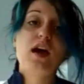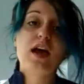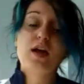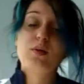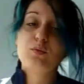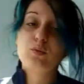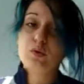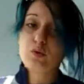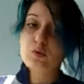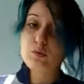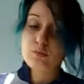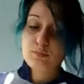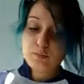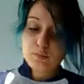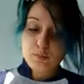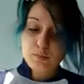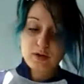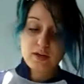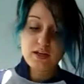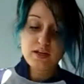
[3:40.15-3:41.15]
I will
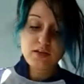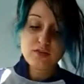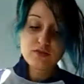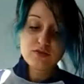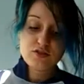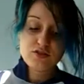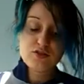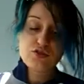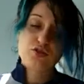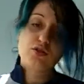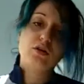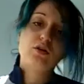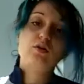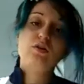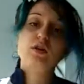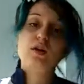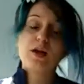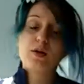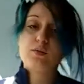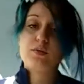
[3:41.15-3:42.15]
bring it to the show
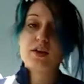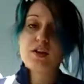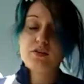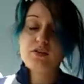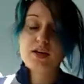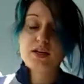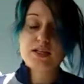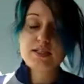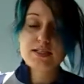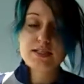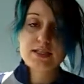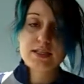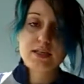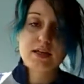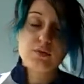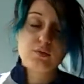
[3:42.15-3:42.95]
and I will let you guys see it.